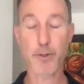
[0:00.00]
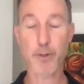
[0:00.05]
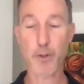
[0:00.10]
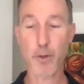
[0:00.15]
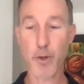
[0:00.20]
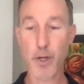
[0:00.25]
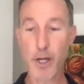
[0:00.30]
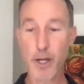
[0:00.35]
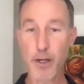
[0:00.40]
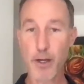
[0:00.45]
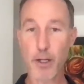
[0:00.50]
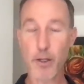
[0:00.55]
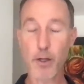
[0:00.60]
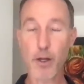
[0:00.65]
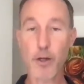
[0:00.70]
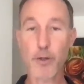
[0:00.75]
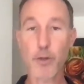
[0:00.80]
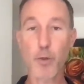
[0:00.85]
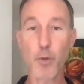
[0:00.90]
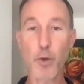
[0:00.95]
So
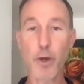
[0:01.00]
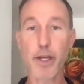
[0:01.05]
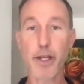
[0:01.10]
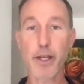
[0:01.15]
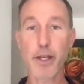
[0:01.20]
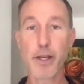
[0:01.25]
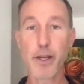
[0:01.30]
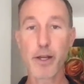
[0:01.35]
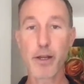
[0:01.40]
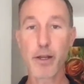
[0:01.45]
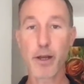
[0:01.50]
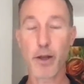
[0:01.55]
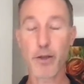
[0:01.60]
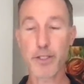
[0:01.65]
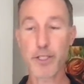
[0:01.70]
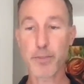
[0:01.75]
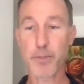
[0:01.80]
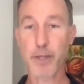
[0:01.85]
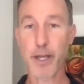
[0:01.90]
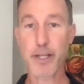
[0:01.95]
along the way, I'll
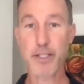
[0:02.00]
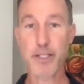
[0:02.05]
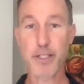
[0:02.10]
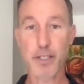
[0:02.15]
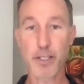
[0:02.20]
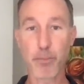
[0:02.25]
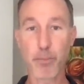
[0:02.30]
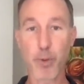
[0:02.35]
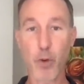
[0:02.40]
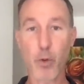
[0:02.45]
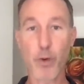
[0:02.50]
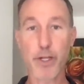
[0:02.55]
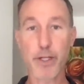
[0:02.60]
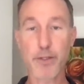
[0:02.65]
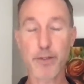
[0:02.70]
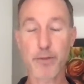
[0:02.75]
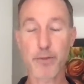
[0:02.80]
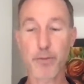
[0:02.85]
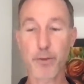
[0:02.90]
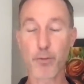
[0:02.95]
splice in the
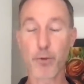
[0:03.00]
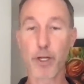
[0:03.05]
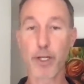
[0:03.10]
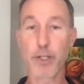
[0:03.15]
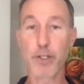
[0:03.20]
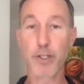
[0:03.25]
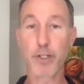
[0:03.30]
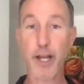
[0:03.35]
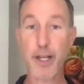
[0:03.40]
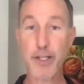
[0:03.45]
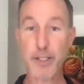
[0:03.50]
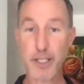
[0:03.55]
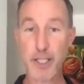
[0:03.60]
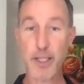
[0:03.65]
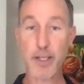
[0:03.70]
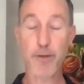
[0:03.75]
points for what Jesse,